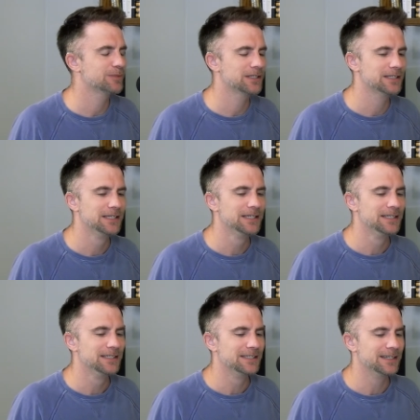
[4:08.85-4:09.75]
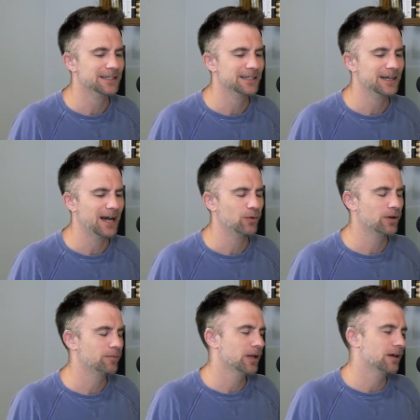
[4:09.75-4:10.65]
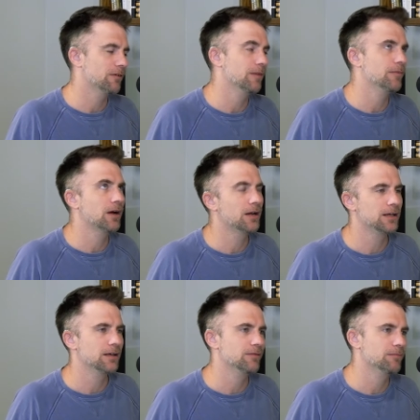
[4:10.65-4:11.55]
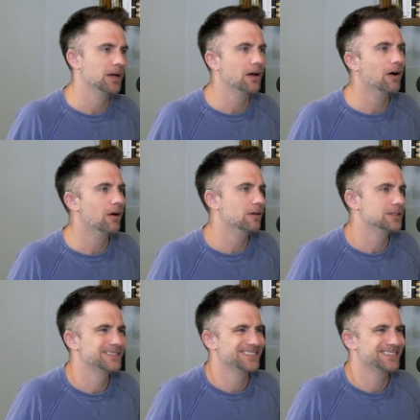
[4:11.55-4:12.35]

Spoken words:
But I would have been like, oh, I'm not going to give it my all.